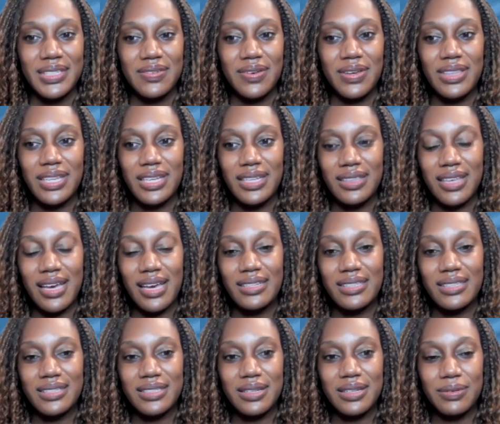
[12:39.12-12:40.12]
So I think
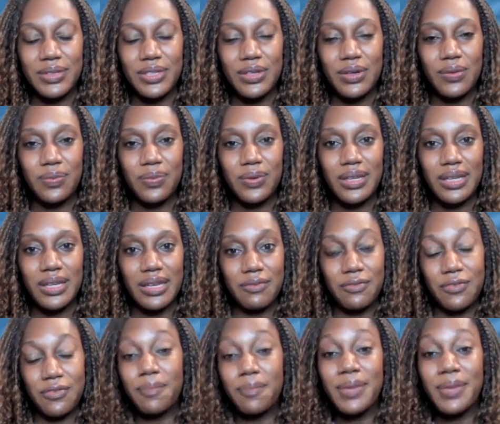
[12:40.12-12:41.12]
that's,
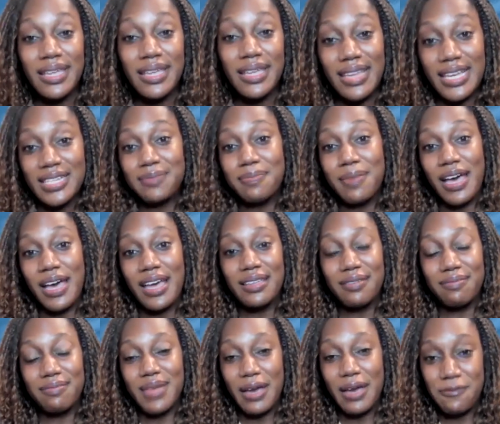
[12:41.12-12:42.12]
really for me, that's
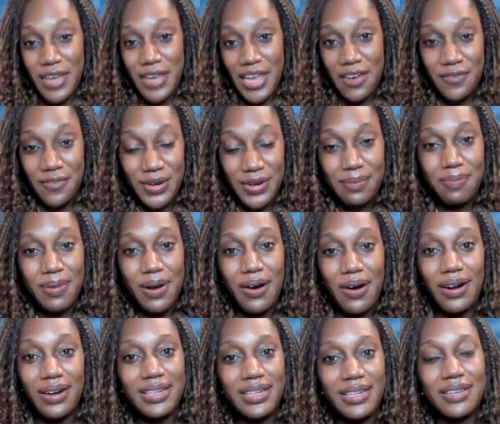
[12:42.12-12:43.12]
my favorite
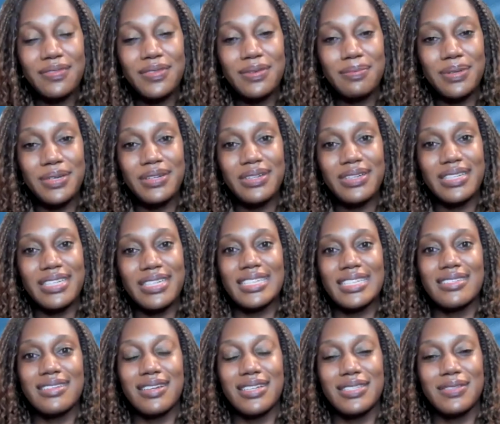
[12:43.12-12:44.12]
part of the book
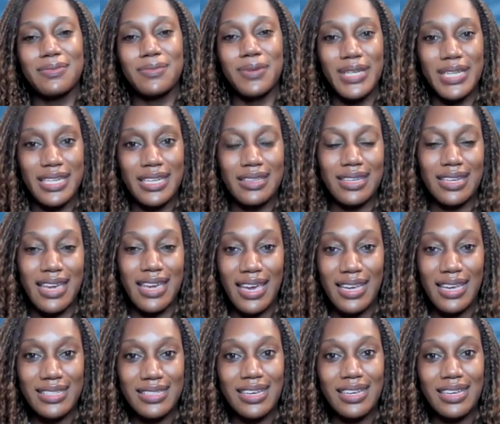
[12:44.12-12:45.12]
is reading the
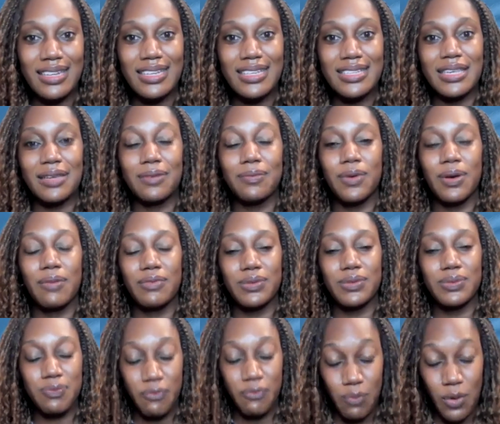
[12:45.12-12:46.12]
case studies. And
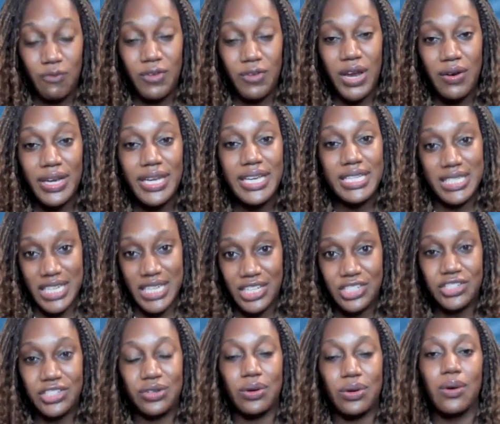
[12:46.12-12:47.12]
we're very
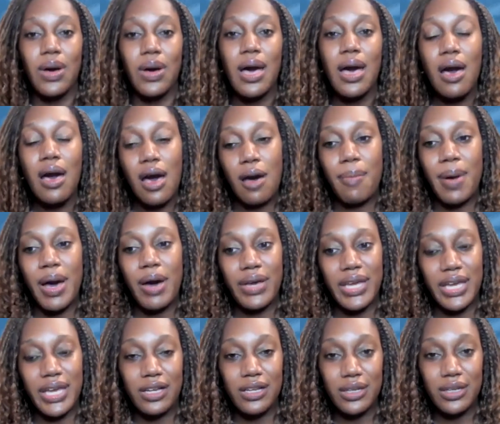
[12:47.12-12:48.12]
intentional
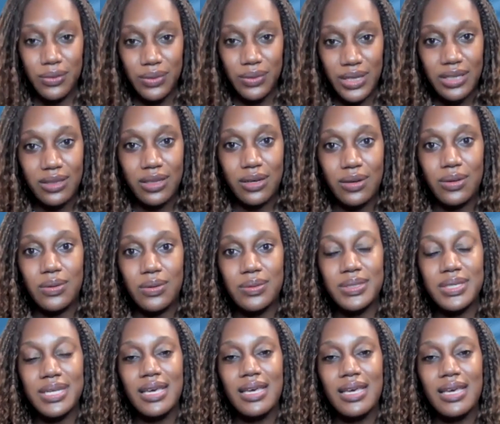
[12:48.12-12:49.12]
about including
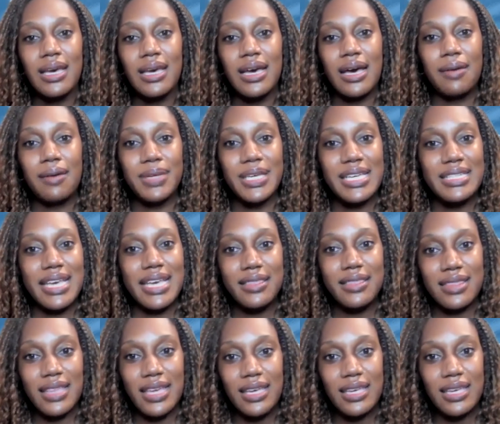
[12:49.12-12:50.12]
those because
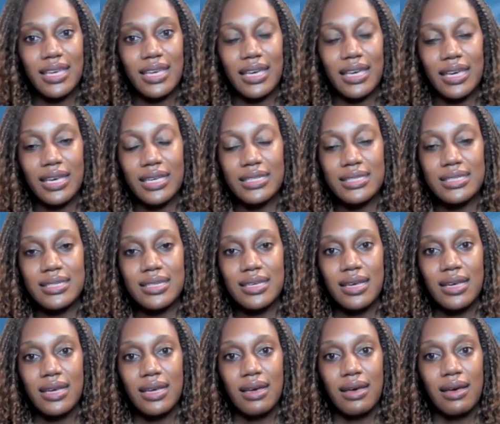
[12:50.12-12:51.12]
I think it's